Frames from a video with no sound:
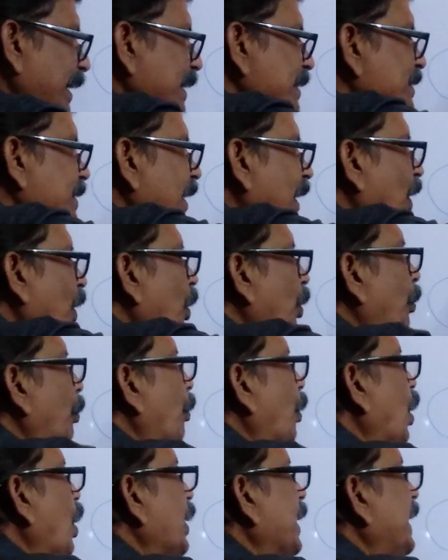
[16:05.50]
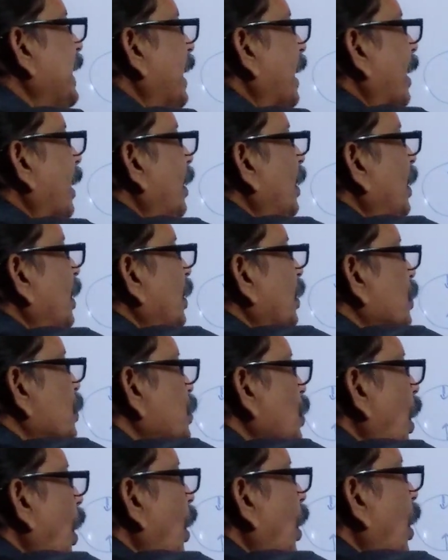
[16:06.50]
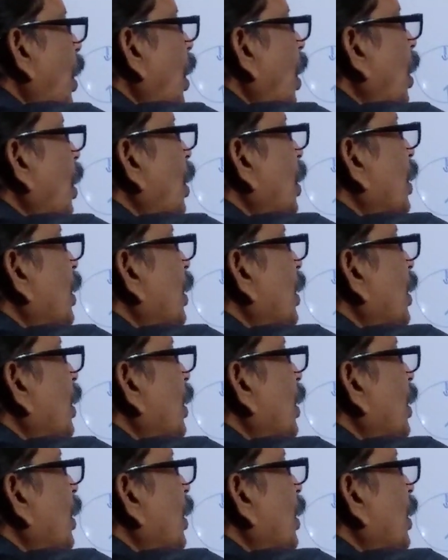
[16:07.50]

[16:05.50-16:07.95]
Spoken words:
is more here. So